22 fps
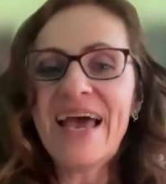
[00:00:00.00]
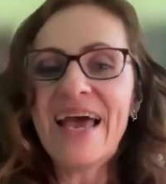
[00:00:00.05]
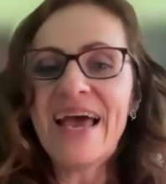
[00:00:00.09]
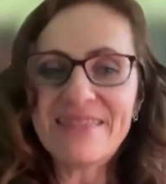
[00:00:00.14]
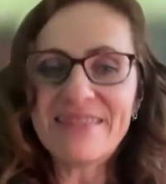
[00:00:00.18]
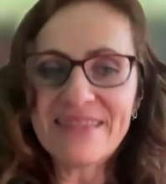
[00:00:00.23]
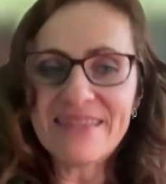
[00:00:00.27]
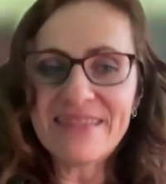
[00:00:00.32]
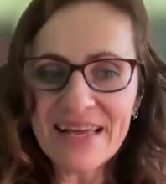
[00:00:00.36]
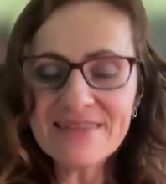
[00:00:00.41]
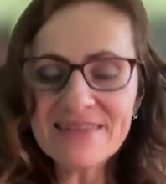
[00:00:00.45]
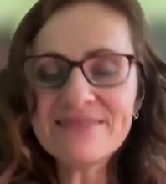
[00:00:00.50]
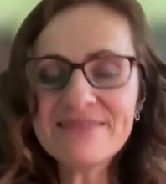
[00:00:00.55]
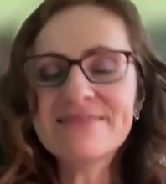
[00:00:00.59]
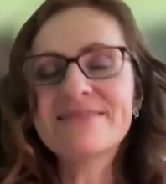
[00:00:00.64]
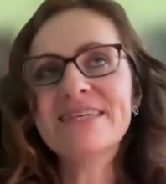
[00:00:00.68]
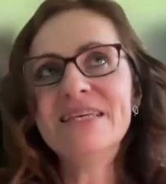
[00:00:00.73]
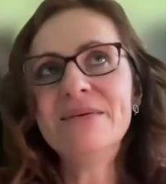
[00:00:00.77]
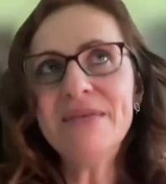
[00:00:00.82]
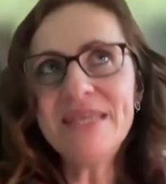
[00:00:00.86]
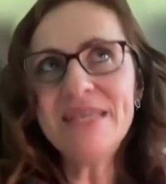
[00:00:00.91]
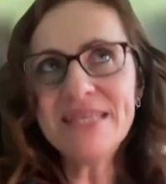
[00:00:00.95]
And then
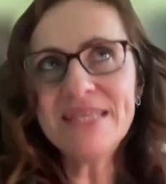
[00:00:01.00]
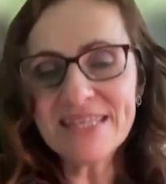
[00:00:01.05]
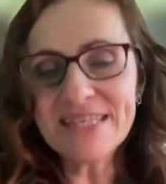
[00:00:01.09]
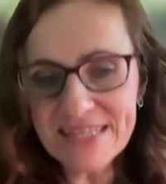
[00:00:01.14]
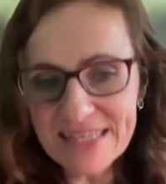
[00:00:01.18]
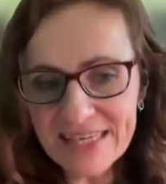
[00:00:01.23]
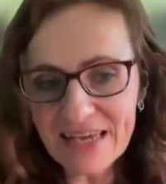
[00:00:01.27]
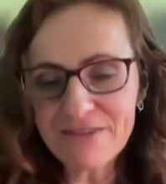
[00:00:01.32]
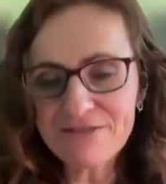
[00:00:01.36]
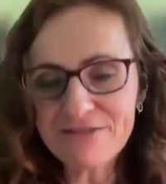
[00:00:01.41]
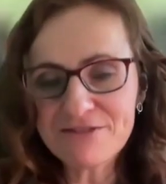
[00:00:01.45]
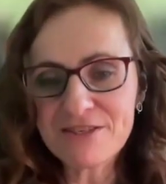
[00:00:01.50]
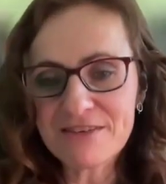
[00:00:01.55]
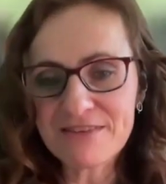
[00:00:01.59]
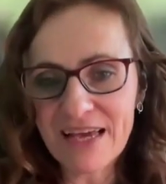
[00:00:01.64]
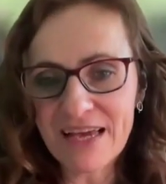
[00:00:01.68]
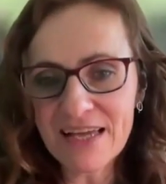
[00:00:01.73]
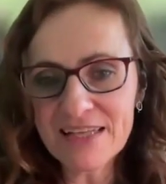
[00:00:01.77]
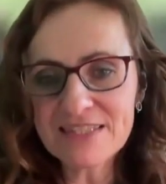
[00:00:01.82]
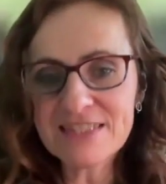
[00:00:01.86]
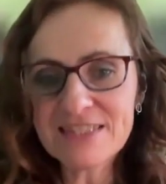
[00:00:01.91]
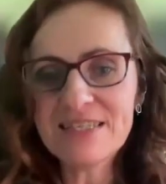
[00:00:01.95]
immediately after
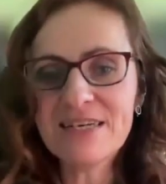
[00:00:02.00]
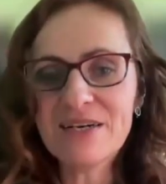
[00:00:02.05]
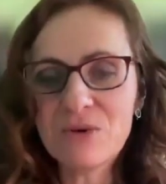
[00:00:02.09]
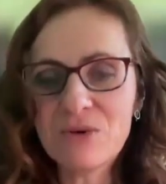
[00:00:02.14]
that,